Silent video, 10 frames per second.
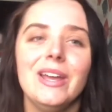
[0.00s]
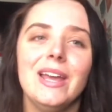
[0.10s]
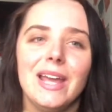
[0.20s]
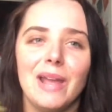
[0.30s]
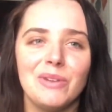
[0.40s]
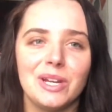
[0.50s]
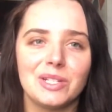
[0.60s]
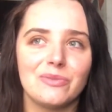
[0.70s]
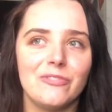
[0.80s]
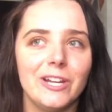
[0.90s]
even though he
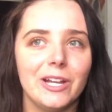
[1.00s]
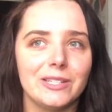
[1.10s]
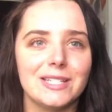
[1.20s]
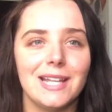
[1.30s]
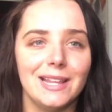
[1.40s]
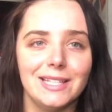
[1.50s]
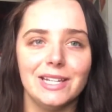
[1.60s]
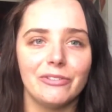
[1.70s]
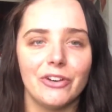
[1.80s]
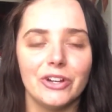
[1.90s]
doesn't really understand the
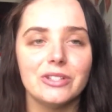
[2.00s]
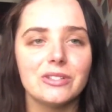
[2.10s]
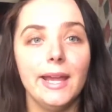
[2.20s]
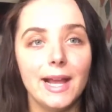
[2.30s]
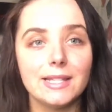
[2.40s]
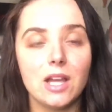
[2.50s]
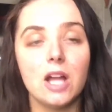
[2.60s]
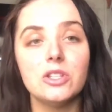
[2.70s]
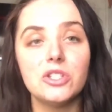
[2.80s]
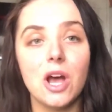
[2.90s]
difference. He has
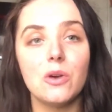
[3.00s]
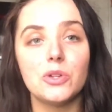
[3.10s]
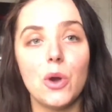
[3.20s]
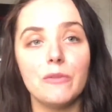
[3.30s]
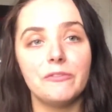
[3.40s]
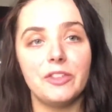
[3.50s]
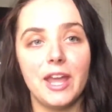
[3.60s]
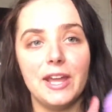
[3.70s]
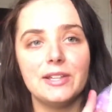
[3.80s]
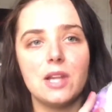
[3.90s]
untold of
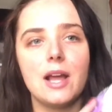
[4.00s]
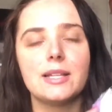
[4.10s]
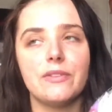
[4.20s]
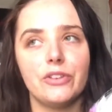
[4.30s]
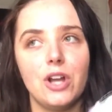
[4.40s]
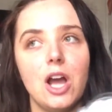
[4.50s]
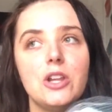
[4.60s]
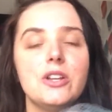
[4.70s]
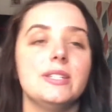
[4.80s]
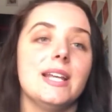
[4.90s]
these, like different
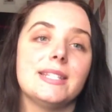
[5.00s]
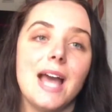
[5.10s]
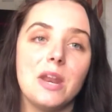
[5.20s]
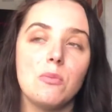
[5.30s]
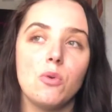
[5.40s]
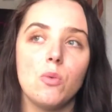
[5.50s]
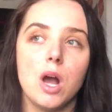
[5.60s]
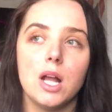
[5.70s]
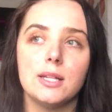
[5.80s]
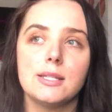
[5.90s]
colours. He has animal
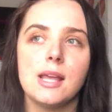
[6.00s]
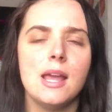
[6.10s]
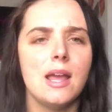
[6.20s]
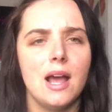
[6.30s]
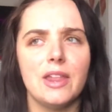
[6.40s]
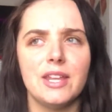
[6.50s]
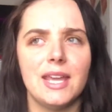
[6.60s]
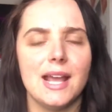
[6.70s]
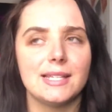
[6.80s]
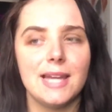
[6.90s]
ones, I think
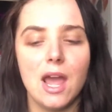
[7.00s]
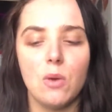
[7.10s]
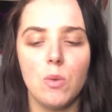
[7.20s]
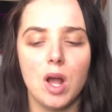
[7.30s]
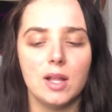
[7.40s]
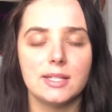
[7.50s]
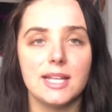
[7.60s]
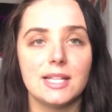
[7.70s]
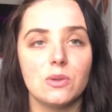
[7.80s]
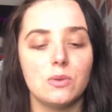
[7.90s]
he has letter ones, he
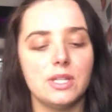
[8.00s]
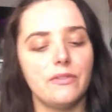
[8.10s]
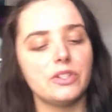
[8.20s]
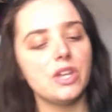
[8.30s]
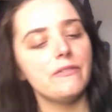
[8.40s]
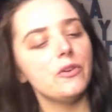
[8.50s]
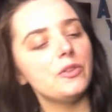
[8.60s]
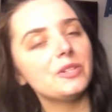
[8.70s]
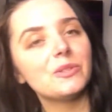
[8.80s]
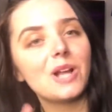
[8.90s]
has all different. So I thought
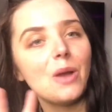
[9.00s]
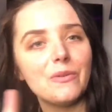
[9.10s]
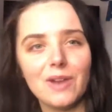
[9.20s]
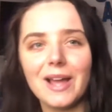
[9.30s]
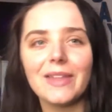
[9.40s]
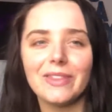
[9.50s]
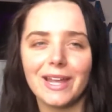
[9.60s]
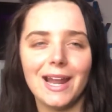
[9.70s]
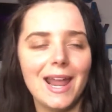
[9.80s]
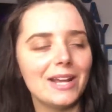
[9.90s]
this would go with like the
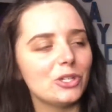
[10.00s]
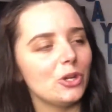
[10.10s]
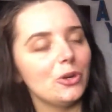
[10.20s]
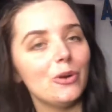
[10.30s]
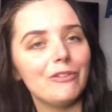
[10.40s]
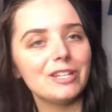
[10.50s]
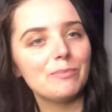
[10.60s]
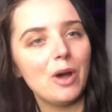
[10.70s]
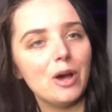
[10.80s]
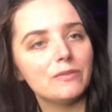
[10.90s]
collection of his
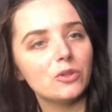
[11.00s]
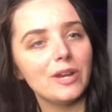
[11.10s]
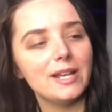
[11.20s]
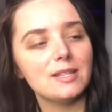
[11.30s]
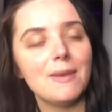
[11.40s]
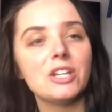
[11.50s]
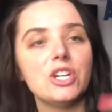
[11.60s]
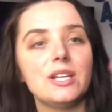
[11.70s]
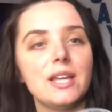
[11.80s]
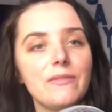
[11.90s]
bath toys. I'm
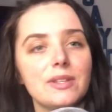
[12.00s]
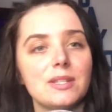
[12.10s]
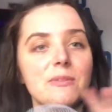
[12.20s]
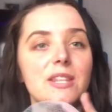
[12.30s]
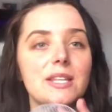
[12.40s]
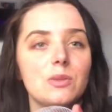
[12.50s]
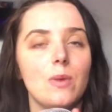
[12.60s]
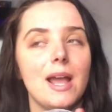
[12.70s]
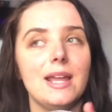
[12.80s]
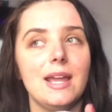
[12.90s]
actually giving some of these
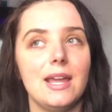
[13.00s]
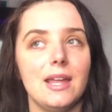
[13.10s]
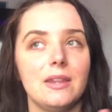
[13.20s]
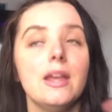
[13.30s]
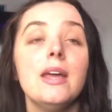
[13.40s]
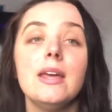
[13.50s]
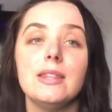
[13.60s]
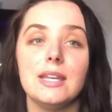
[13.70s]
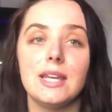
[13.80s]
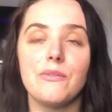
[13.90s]
away in
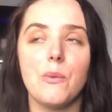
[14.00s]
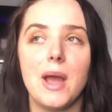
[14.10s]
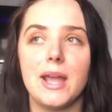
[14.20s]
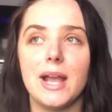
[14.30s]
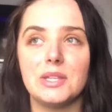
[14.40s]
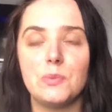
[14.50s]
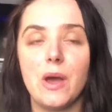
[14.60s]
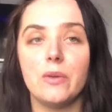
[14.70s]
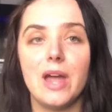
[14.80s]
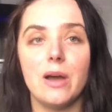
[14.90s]
the giveaway as
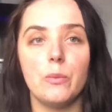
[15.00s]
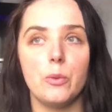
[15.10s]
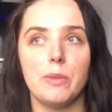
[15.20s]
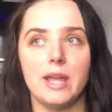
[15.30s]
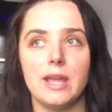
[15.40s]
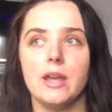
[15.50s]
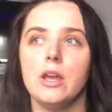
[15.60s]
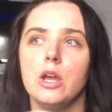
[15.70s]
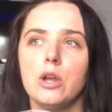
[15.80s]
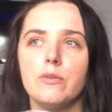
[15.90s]
well that will be
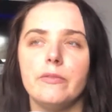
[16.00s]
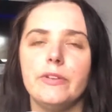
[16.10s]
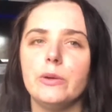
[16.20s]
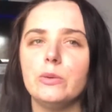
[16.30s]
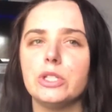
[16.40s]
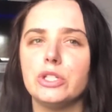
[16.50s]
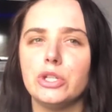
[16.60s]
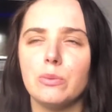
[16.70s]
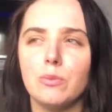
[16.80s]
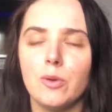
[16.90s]
revealed
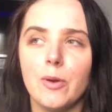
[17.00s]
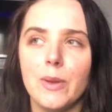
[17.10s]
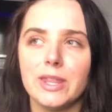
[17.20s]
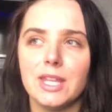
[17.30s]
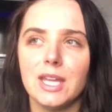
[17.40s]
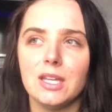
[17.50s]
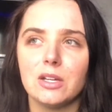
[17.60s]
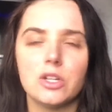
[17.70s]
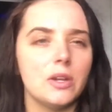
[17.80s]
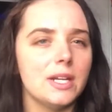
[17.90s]
tomorrow, I
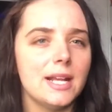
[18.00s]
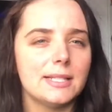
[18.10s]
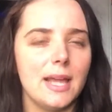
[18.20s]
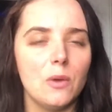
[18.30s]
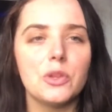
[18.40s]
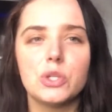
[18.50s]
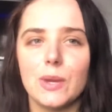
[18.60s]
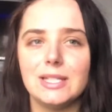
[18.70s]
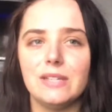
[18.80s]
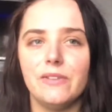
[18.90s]
think. No, the next day, on the
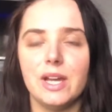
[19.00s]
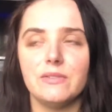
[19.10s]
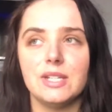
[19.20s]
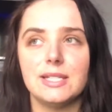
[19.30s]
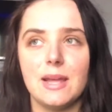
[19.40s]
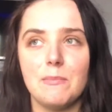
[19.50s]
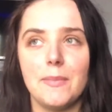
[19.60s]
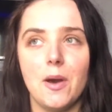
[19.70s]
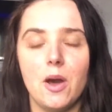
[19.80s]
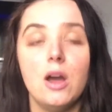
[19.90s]
23rd of
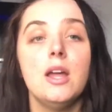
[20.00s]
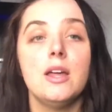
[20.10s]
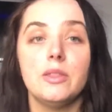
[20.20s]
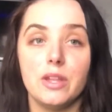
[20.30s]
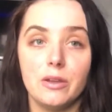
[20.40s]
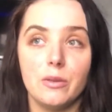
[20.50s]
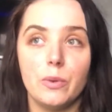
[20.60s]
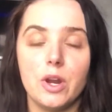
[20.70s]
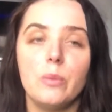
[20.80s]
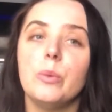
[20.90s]
December. The
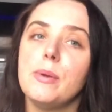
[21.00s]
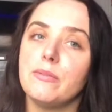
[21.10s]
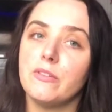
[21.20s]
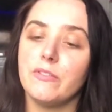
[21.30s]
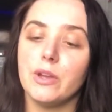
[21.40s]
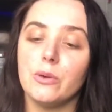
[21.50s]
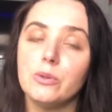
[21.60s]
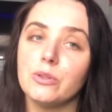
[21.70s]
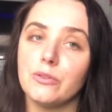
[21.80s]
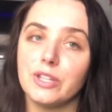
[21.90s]
winner will be
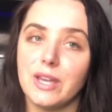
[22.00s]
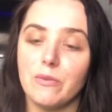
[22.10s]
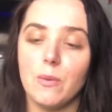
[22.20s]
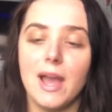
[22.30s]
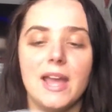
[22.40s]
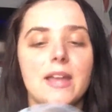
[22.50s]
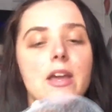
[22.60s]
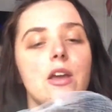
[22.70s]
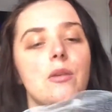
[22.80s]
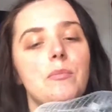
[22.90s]
revealed of the giveaway.
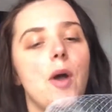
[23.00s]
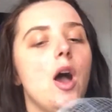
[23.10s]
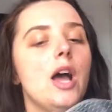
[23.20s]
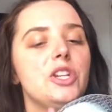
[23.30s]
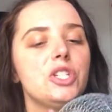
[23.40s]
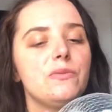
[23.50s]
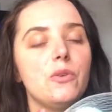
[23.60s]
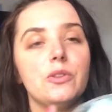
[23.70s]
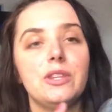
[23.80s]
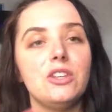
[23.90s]
But I just
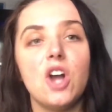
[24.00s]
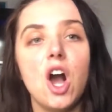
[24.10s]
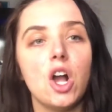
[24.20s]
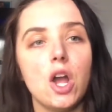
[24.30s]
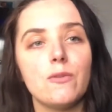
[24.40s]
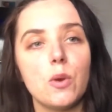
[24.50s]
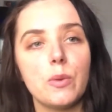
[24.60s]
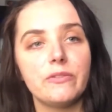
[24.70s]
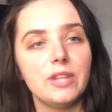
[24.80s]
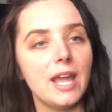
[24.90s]
thought you can't go wrong
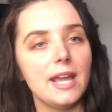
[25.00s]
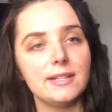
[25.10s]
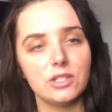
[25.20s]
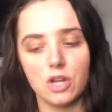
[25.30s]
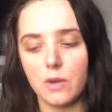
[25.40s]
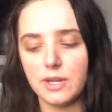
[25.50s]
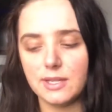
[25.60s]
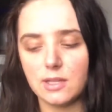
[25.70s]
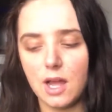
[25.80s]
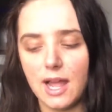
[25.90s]
with these, you know, and
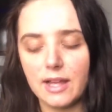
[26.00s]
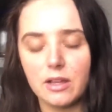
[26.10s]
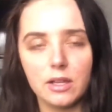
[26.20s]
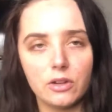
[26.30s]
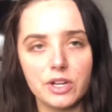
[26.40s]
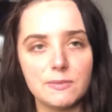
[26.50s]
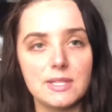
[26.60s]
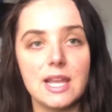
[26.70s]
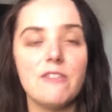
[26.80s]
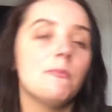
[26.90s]
he's like
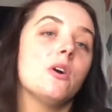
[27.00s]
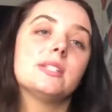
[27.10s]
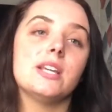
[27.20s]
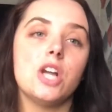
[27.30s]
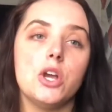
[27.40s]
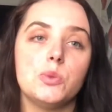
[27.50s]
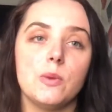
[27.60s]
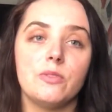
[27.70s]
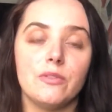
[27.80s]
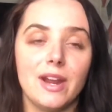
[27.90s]
Christmas Eve box. It goes
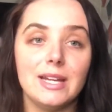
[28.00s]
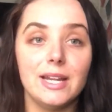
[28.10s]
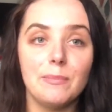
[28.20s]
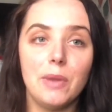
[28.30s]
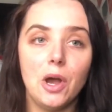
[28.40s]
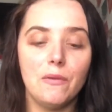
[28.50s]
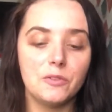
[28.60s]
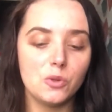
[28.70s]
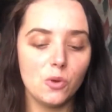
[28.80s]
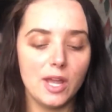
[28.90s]
with the reindeer
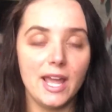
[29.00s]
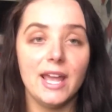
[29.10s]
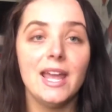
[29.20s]
bath toy,